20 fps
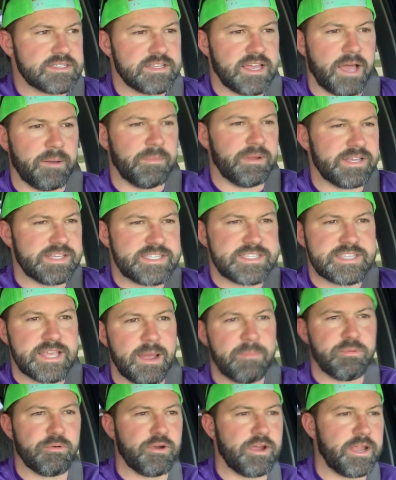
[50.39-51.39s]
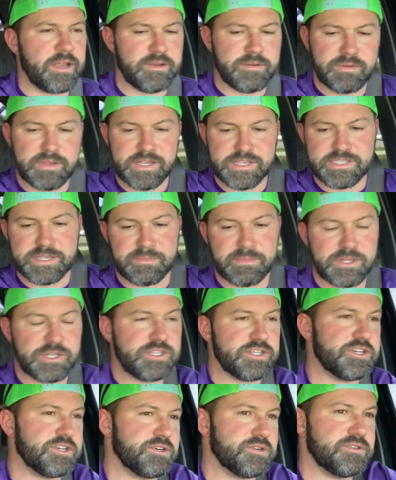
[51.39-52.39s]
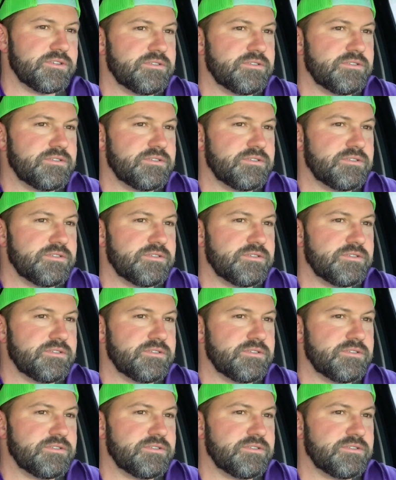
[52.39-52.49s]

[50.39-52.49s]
I'm gonna separate because I'm a dude.